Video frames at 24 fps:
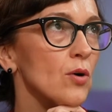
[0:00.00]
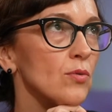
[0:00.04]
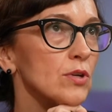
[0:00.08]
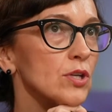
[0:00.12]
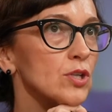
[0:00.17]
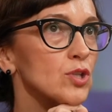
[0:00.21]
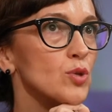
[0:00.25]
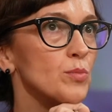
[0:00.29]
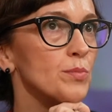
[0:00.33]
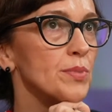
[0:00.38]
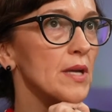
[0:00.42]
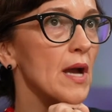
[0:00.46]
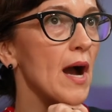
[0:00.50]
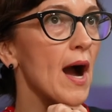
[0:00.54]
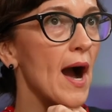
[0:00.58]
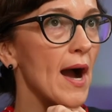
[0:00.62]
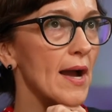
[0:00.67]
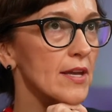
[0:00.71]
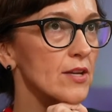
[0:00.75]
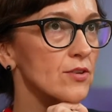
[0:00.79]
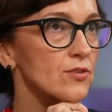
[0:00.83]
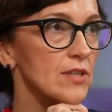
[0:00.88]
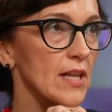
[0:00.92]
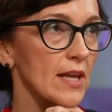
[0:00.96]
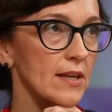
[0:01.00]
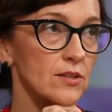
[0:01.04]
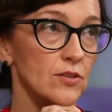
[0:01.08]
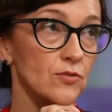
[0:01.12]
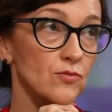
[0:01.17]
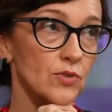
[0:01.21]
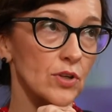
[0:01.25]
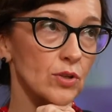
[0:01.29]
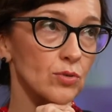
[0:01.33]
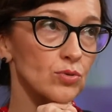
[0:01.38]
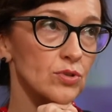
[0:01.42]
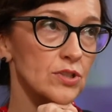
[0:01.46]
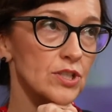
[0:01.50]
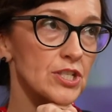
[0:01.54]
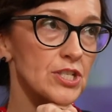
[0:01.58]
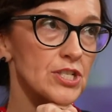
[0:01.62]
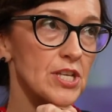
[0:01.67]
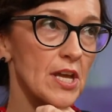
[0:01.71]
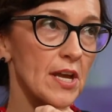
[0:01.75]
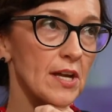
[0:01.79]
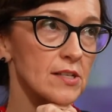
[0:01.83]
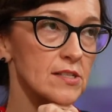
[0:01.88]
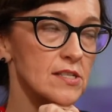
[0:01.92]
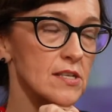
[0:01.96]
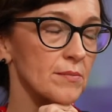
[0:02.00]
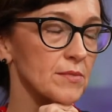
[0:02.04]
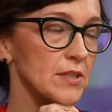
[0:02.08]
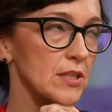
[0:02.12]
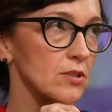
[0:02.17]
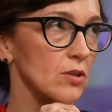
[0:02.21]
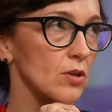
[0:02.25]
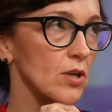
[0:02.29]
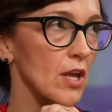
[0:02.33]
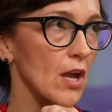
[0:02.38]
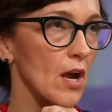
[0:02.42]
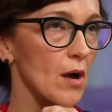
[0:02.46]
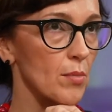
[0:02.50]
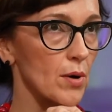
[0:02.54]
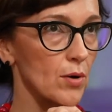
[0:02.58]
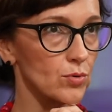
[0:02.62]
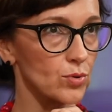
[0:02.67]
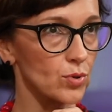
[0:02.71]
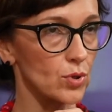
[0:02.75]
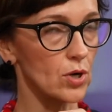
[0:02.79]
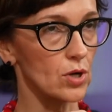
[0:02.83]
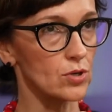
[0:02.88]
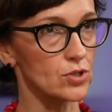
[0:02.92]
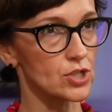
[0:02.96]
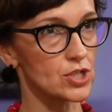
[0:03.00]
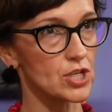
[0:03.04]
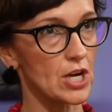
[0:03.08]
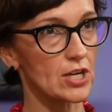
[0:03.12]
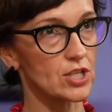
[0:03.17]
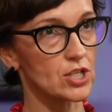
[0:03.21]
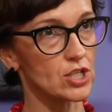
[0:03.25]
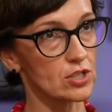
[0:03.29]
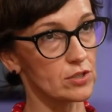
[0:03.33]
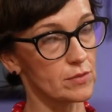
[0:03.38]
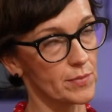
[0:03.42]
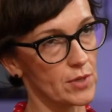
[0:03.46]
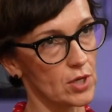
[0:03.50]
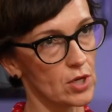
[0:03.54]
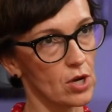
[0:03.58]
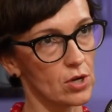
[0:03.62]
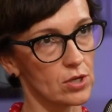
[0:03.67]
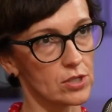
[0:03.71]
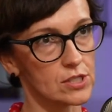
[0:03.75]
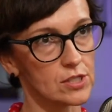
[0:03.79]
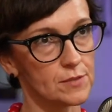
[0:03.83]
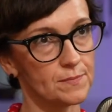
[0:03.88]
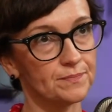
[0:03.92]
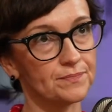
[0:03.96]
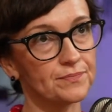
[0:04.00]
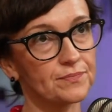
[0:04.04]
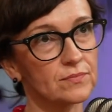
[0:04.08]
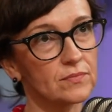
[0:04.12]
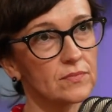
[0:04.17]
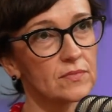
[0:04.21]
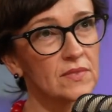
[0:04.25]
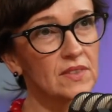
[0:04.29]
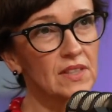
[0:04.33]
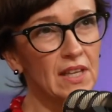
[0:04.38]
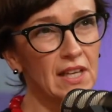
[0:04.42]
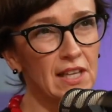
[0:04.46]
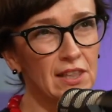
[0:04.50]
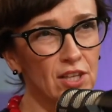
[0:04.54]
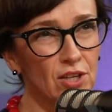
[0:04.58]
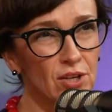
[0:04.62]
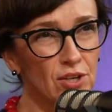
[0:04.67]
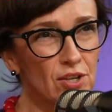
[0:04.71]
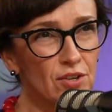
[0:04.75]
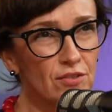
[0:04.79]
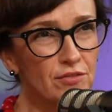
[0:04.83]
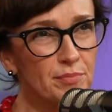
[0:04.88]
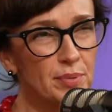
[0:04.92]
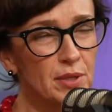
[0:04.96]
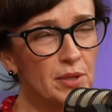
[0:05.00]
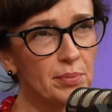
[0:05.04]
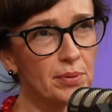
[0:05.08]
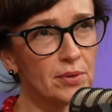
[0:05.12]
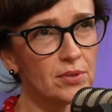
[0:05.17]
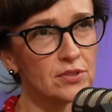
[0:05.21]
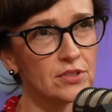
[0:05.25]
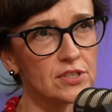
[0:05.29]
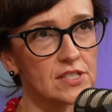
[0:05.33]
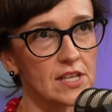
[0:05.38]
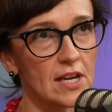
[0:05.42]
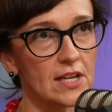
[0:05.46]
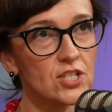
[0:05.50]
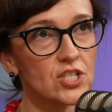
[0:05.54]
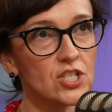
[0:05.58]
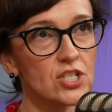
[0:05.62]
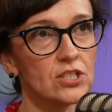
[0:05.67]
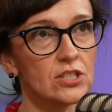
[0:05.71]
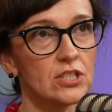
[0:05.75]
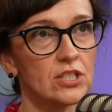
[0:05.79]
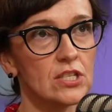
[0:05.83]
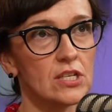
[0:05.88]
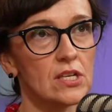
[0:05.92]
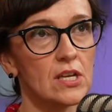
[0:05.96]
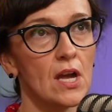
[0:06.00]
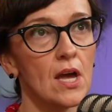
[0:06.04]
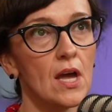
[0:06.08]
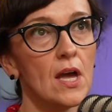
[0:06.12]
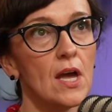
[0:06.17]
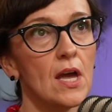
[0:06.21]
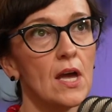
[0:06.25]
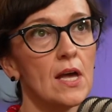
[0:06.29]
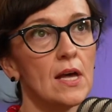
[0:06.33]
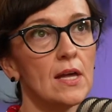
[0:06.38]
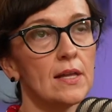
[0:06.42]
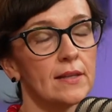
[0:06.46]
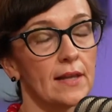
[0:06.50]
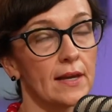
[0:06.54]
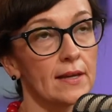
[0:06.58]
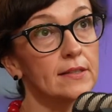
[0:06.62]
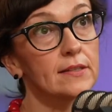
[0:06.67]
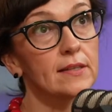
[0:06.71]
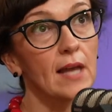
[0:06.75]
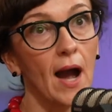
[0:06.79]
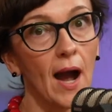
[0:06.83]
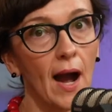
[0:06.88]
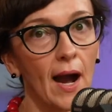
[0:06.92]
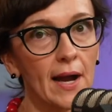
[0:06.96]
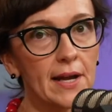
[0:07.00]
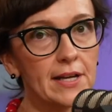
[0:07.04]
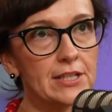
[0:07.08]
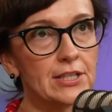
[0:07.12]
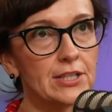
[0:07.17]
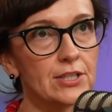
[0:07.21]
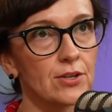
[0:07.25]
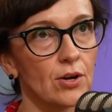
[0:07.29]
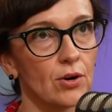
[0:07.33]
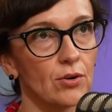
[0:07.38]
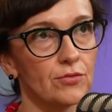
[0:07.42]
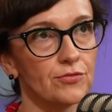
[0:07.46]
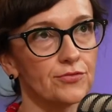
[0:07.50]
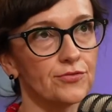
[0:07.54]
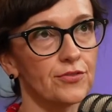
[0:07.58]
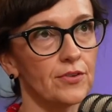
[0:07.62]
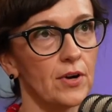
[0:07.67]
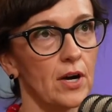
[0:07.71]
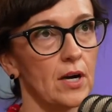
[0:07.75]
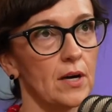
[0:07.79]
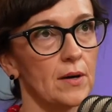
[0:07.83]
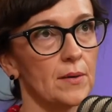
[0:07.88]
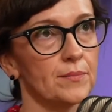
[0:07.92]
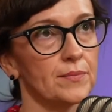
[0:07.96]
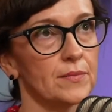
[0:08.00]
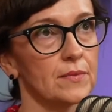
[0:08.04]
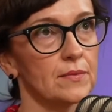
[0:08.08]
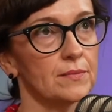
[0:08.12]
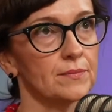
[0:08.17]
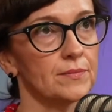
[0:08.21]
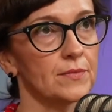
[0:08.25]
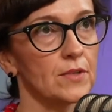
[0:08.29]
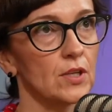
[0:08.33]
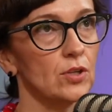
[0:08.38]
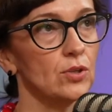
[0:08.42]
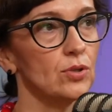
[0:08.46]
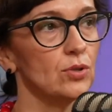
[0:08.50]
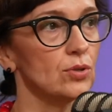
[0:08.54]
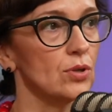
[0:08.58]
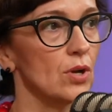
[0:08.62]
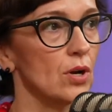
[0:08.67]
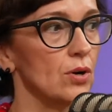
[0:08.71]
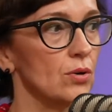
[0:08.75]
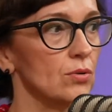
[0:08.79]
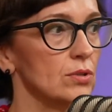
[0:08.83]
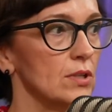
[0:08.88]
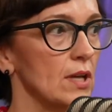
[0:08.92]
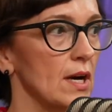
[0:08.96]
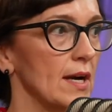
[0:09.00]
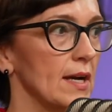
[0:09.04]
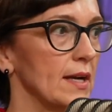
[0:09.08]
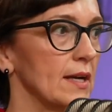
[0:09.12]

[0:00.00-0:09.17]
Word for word: higher like the regular sales i'm not talking about new constructions because a lot of people is actually like tired of um, you know like